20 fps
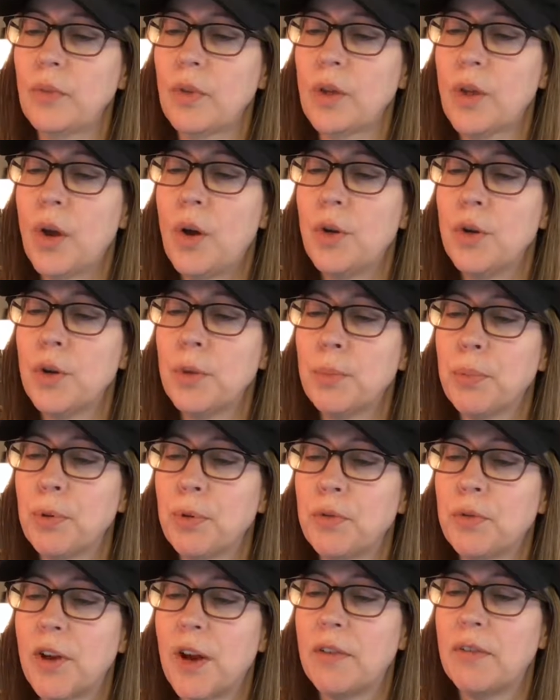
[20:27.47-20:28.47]
Oh, your
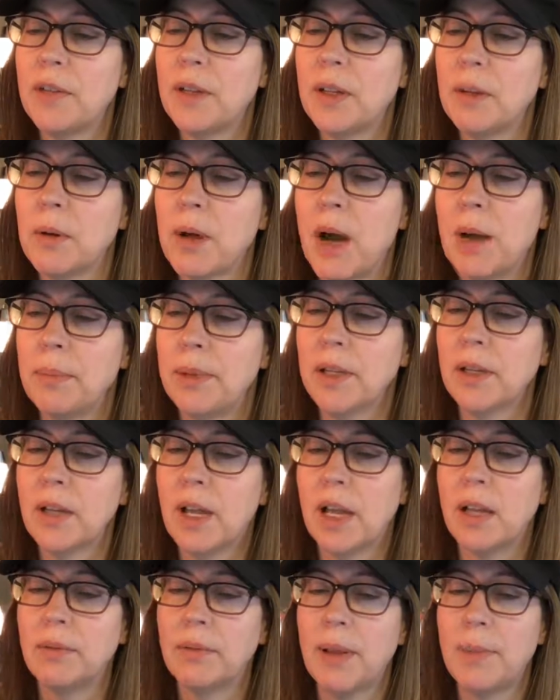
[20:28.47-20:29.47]
proof coffee.
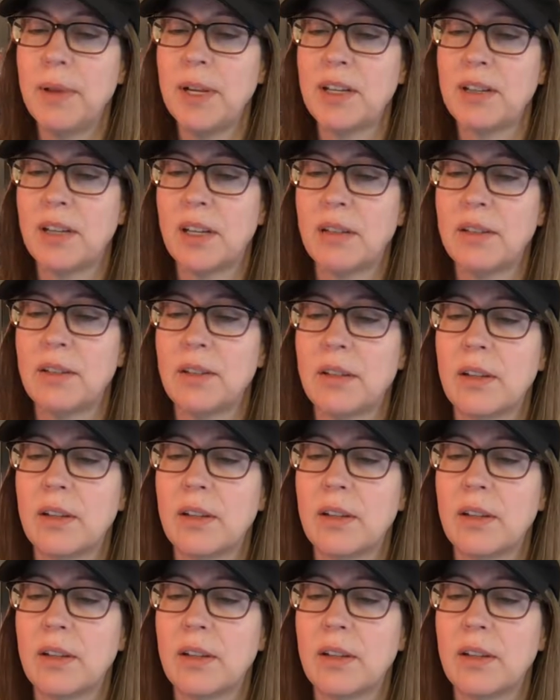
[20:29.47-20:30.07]
Okay, that makes sense.